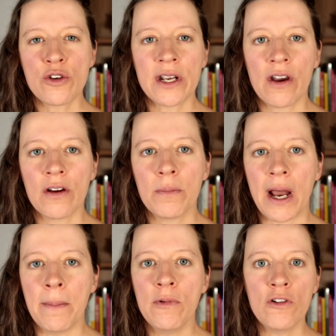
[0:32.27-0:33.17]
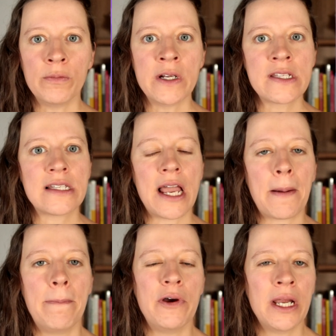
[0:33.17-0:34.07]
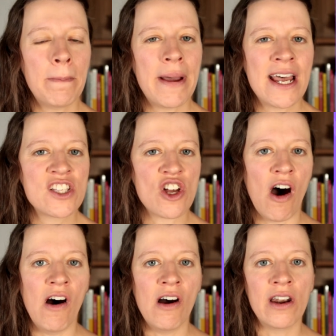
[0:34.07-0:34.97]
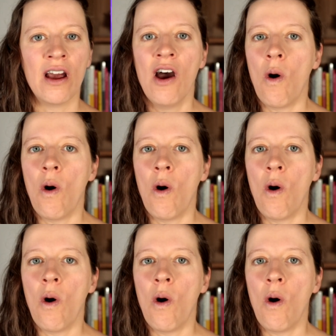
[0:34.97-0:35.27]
triggered by movements like putting pants on,